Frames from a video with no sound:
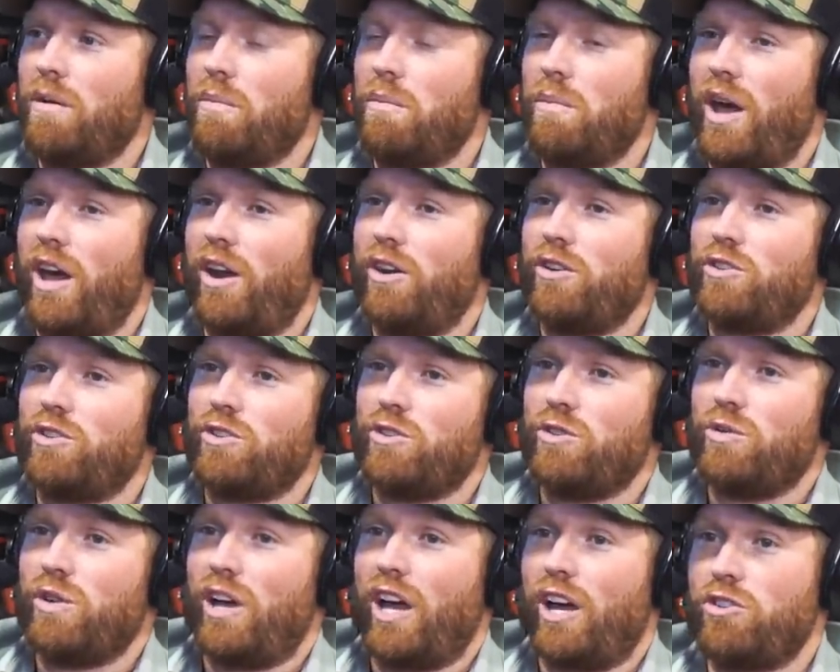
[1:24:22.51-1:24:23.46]
matter to
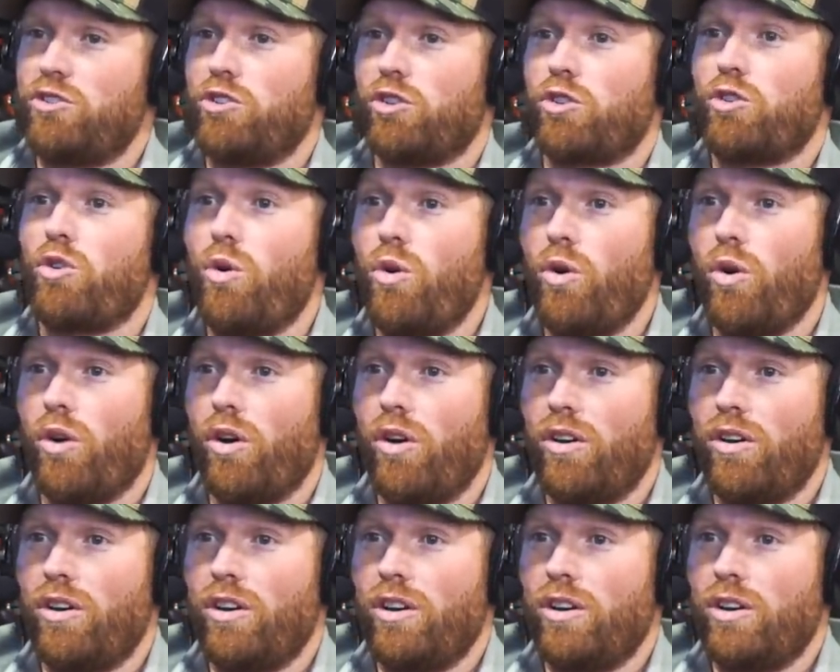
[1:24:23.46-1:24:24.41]
you at your core.
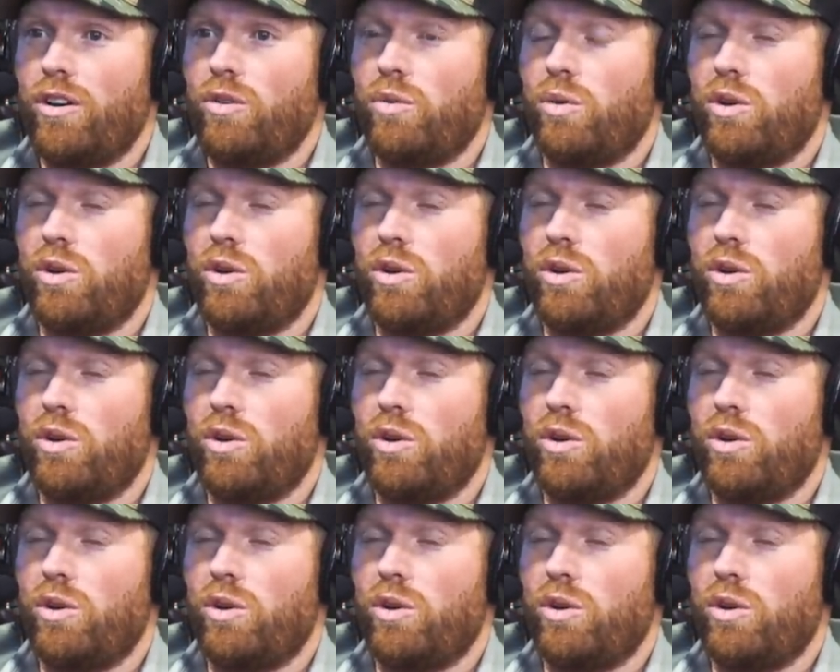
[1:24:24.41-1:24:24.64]
Yeah.